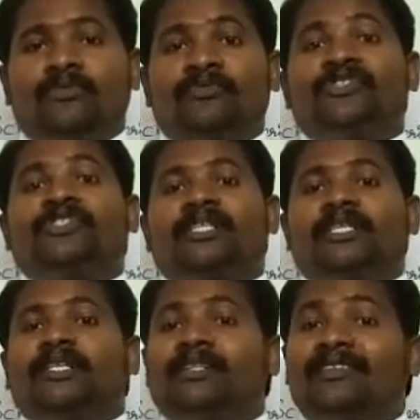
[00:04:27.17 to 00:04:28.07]
which
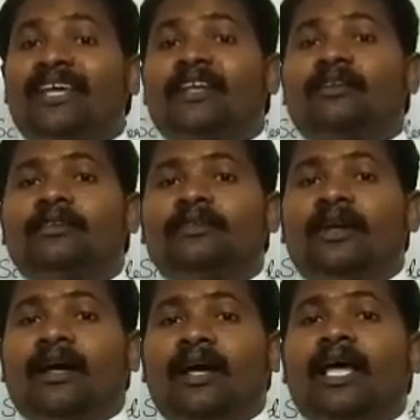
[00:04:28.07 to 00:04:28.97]
then
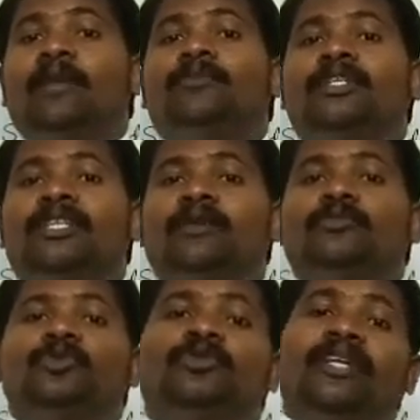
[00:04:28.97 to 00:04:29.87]
helped them
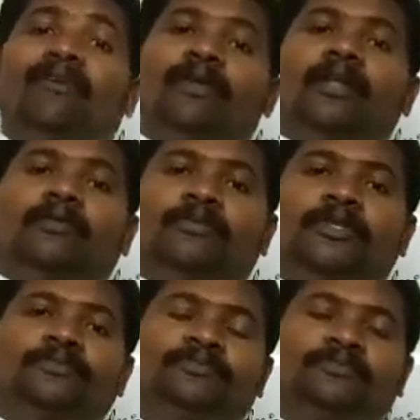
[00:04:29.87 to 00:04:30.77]
to develop
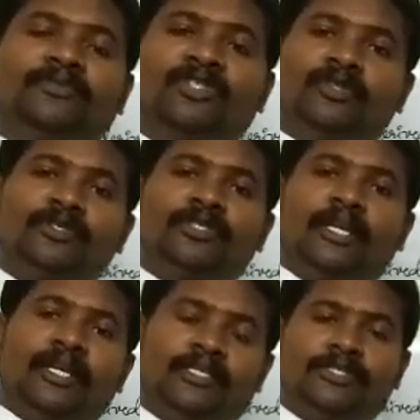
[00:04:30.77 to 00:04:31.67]

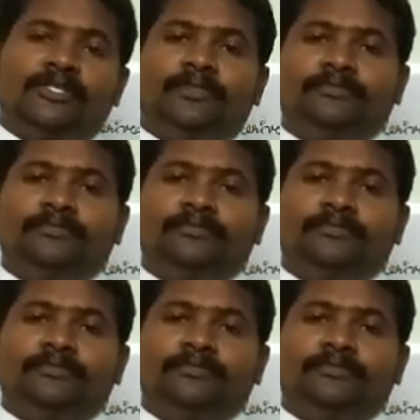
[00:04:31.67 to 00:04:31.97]
science.